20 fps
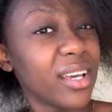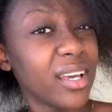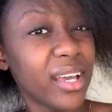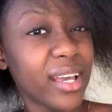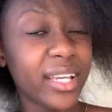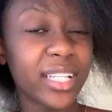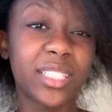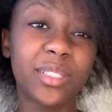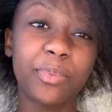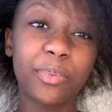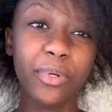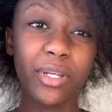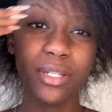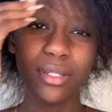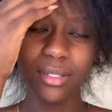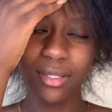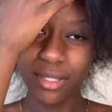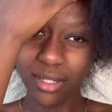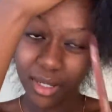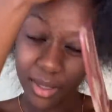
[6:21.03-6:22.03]
I
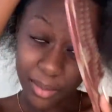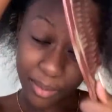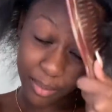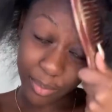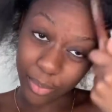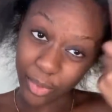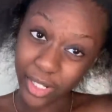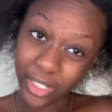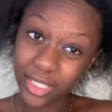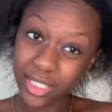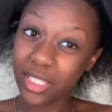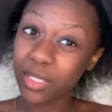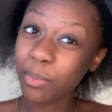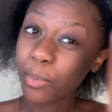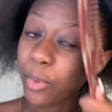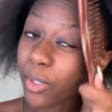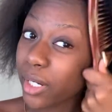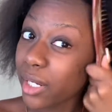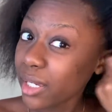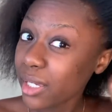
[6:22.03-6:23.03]
sprayed braid
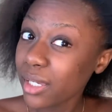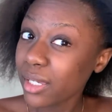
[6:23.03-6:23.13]
spray